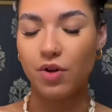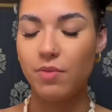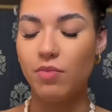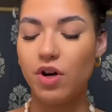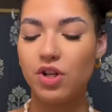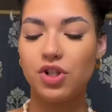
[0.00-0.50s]

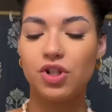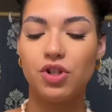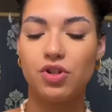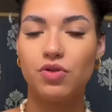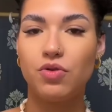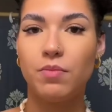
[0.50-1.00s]
brush
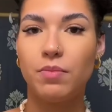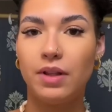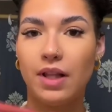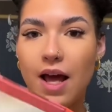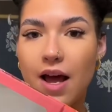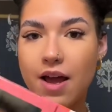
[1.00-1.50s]
to
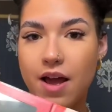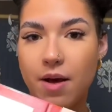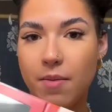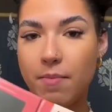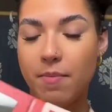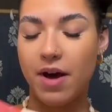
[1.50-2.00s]
apply
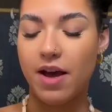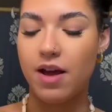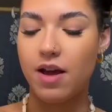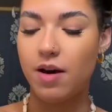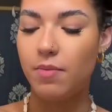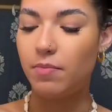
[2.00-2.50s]

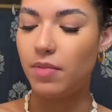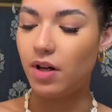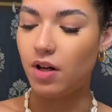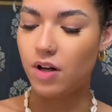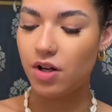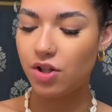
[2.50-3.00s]
my
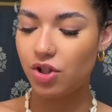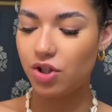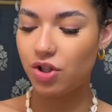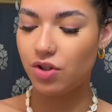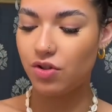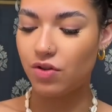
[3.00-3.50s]

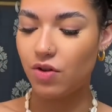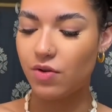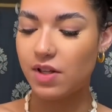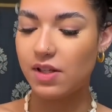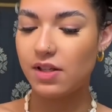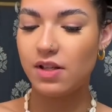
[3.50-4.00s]
blush. So
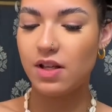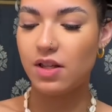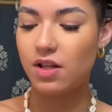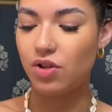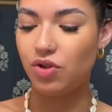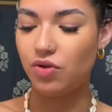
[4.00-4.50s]
this is in
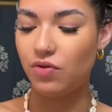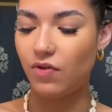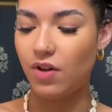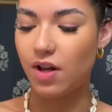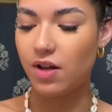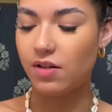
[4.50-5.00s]
the
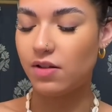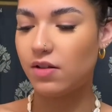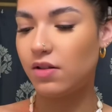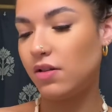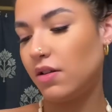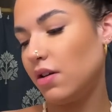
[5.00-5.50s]

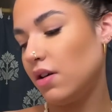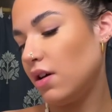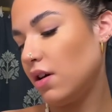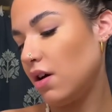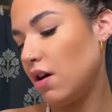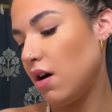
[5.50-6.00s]
Juvia's
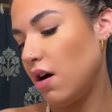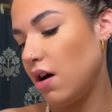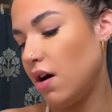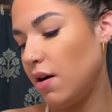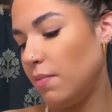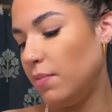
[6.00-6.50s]

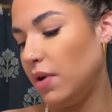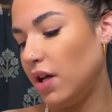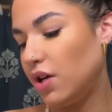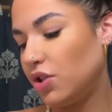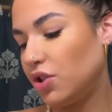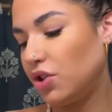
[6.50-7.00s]

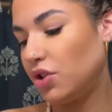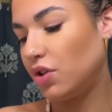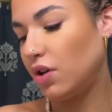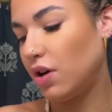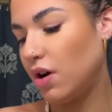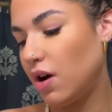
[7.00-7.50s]
blush
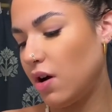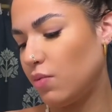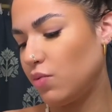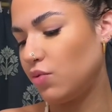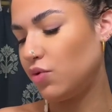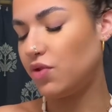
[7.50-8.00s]

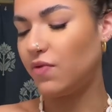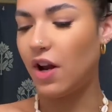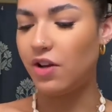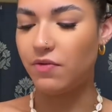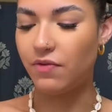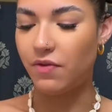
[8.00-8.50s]
Rouge
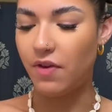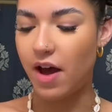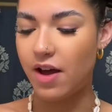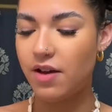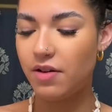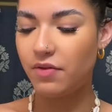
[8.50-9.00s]
Volume
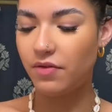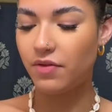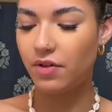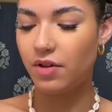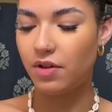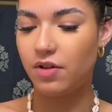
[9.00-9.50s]
5.
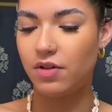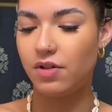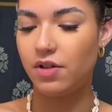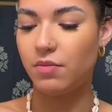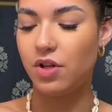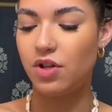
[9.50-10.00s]

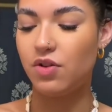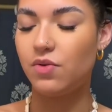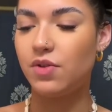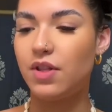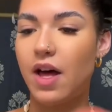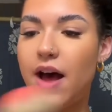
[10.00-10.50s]
So I'm going to use
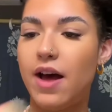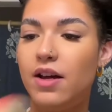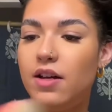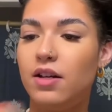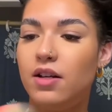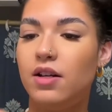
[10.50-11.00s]
that,
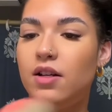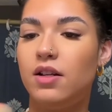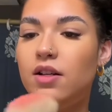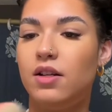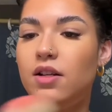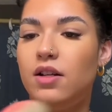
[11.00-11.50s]

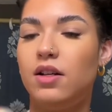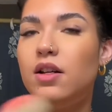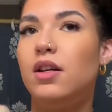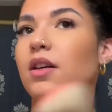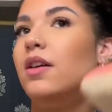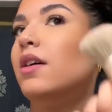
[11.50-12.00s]

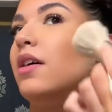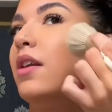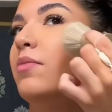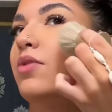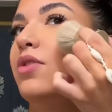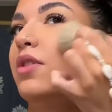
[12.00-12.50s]
and
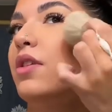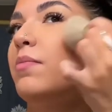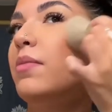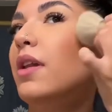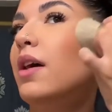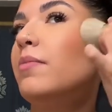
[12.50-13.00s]
I'm just going to
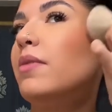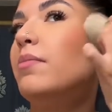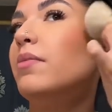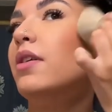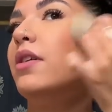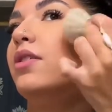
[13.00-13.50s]
apply my
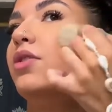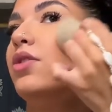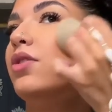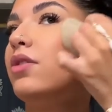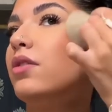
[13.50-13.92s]
blush.